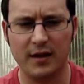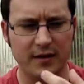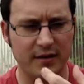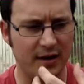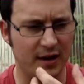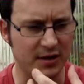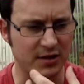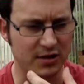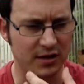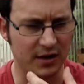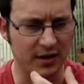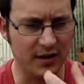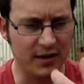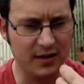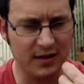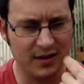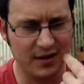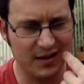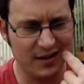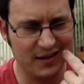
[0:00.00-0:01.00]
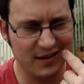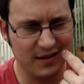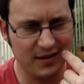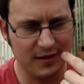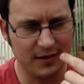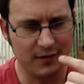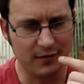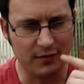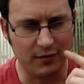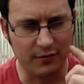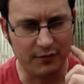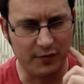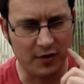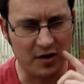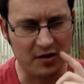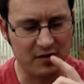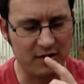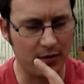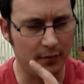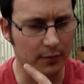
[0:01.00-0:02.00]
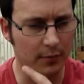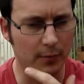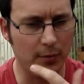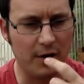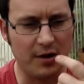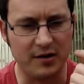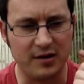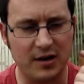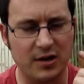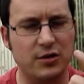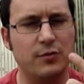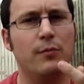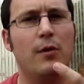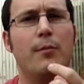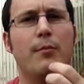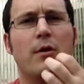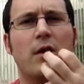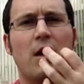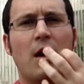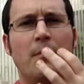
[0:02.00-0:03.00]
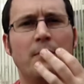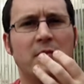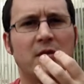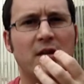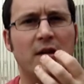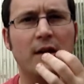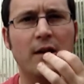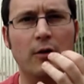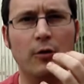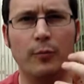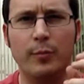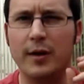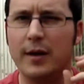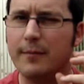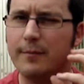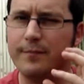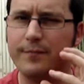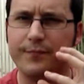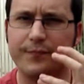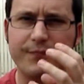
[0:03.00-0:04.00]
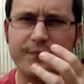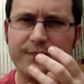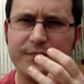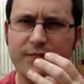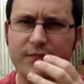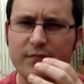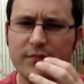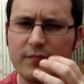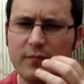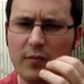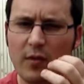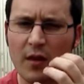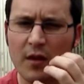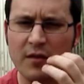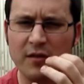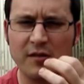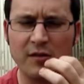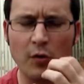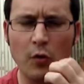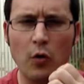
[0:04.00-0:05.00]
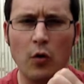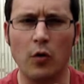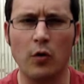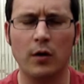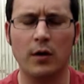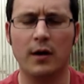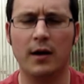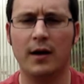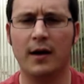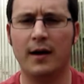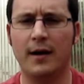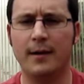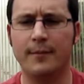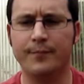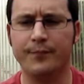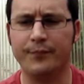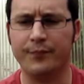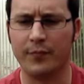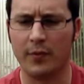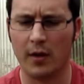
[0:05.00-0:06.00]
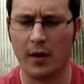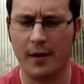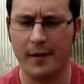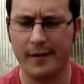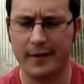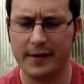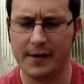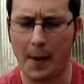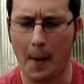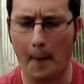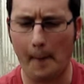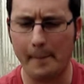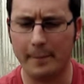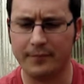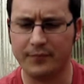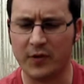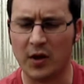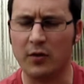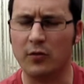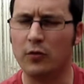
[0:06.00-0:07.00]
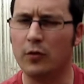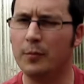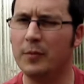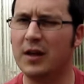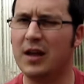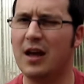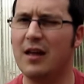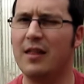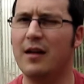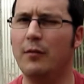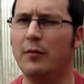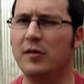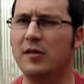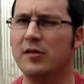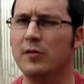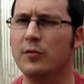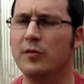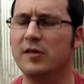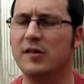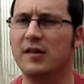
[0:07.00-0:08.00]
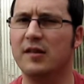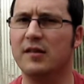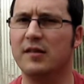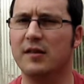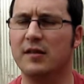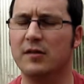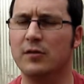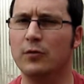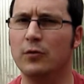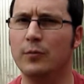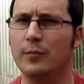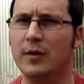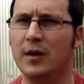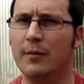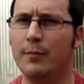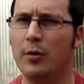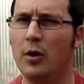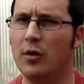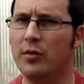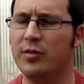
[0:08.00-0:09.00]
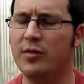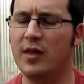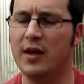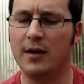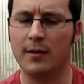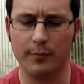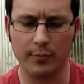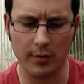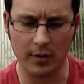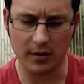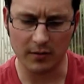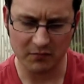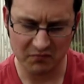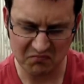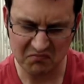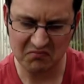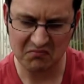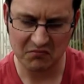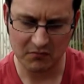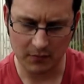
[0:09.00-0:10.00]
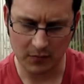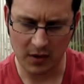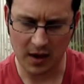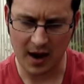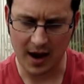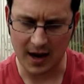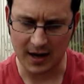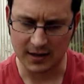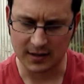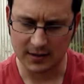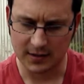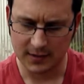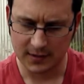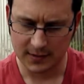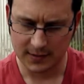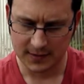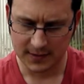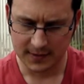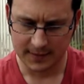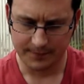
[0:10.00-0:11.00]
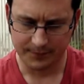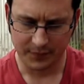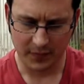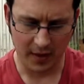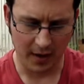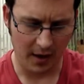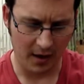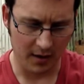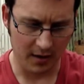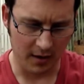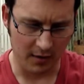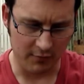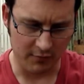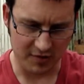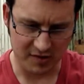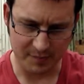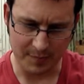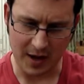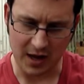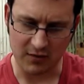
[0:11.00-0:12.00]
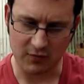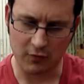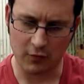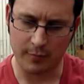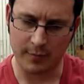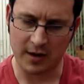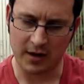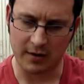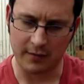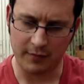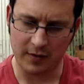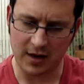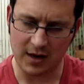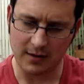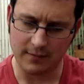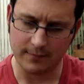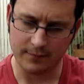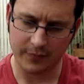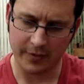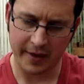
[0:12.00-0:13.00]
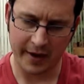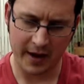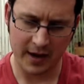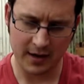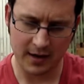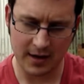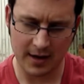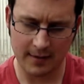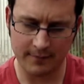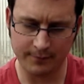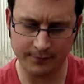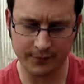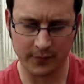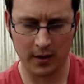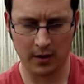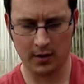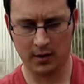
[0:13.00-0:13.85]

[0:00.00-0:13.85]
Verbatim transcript: it's actually first time in a while it's actually made my gums a little bit sore um, don't normally get that with sauces that's normally a pod thing but yeah a respectable amount of heat and um,